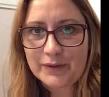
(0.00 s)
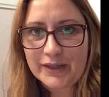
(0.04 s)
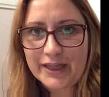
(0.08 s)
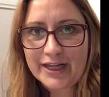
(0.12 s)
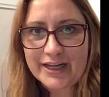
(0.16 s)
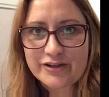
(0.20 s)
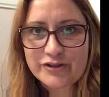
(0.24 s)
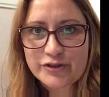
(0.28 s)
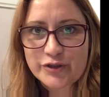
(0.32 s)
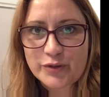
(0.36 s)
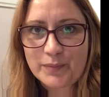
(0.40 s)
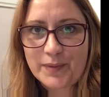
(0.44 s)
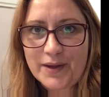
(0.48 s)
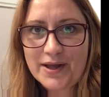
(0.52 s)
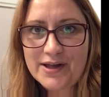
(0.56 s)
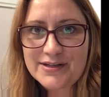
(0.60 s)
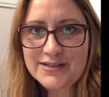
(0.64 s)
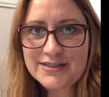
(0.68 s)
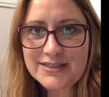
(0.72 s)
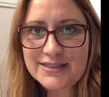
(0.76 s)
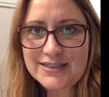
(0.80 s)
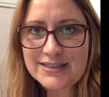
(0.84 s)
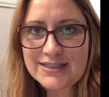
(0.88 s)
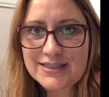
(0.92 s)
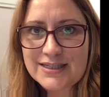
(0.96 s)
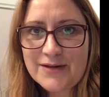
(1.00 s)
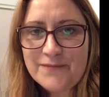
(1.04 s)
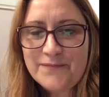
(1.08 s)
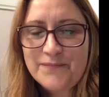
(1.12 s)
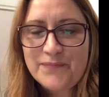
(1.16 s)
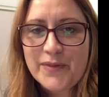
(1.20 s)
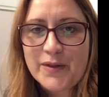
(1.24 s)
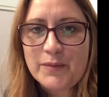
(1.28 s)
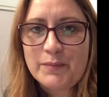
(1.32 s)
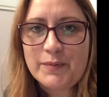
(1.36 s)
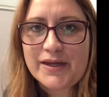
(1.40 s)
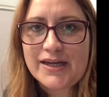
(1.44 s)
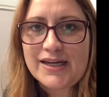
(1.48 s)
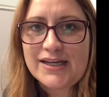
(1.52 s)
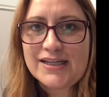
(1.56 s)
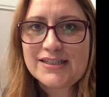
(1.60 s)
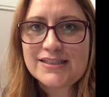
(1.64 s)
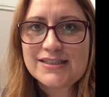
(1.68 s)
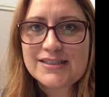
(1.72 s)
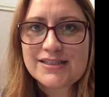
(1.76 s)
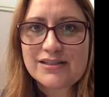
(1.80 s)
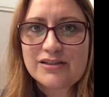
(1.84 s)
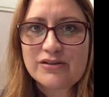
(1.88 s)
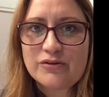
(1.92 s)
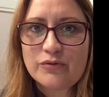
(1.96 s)
extra boxes
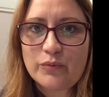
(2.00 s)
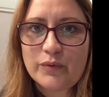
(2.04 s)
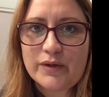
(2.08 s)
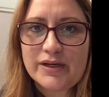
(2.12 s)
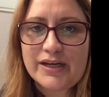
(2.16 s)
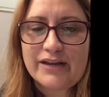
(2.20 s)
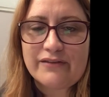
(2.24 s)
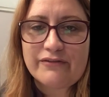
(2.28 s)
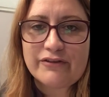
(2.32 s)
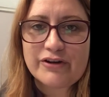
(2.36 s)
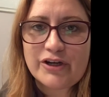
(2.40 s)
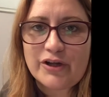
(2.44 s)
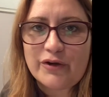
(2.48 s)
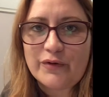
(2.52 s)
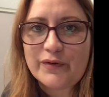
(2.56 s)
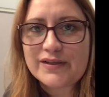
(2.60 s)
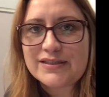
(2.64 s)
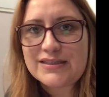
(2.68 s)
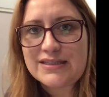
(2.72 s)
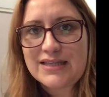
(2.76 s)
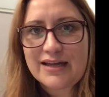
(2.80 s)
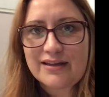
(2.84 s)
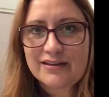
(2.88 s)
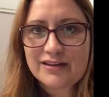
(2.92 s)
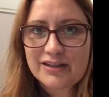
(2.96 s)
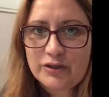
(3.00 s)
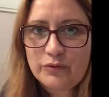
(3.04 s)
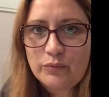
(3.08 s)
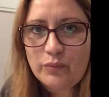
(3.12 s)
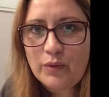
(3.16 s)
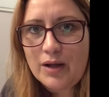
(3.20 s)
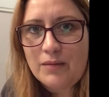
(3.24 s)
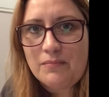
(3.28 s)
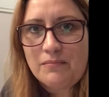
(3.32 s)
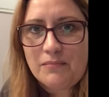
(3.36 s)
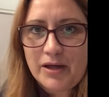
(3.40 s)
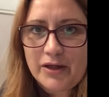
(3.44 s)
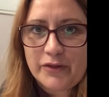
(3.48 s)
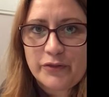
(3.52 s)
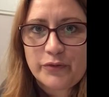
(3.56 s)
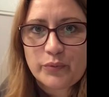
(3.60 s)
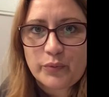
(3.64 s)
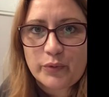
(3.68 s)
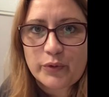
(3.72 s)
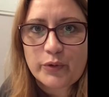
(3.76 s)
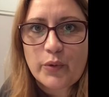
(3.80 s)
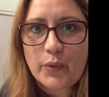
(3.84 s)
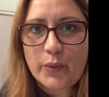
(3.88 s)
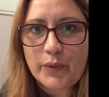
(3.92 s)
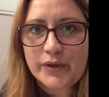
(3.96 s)
because we never know exactly what month
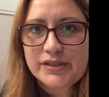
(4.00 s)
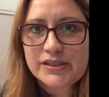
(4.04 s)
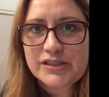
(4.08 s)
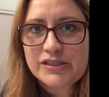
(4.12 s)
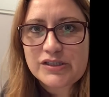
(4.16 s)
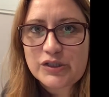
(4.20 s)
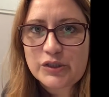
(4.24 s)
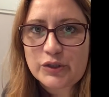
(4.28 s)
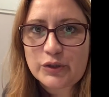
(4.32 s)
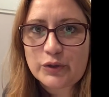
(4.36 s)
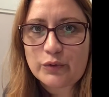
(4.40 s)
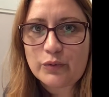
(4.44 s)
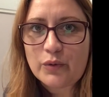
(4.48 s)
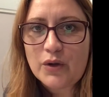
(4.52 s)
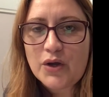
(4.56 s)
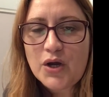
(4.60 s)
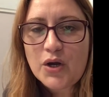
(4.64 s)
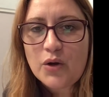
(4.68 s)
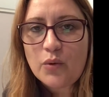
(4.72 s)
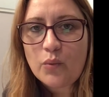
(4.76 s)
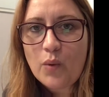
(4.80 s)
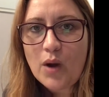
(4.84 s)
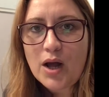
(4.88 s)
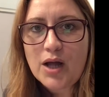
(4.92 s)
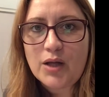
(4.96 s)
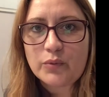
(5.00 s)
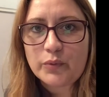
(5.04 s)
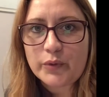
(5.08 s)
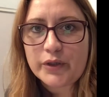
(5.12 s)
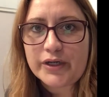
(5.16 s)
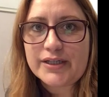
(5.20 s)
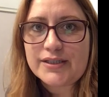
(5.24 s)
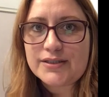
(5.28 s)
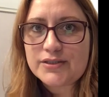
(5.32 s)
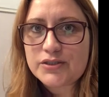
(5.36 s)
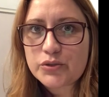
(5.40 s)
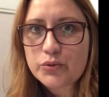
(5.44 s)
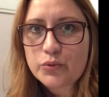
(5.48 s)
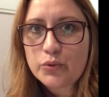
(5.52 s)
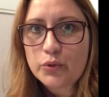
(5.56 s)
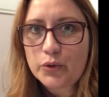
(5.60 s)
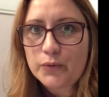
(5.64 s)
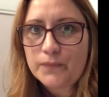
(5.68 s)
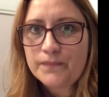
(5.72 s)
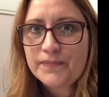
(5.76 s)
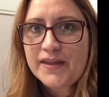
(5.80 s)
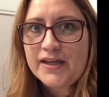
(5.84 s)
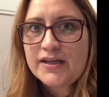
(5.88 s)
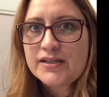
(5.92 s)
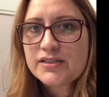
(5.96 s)
we're going to do while we're in
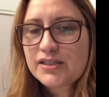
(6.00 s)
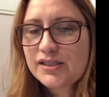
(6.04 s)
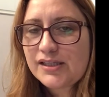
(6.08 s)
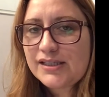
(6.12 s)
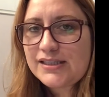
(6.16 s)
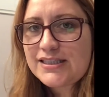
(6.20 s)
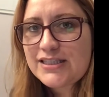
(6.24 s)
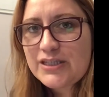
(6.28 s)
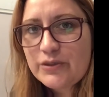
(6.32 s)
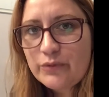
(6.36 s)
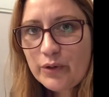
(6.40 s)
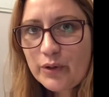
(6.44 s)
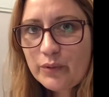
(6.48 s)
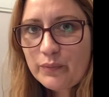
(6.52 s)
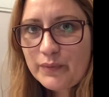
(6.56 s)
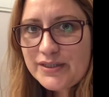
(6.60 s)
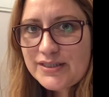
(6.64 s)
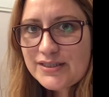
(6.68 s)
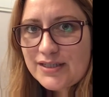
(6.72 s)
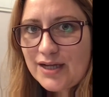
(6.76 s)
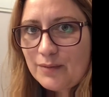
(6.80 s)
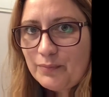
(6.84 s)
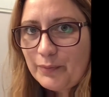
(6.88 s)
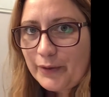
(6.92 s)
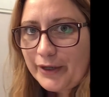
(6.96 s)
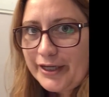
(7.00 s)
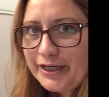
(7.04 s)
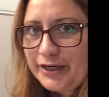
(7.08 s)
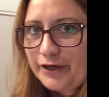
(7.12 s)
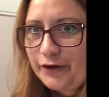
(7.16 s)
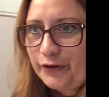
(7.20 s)
school. So let's see where we stop right here,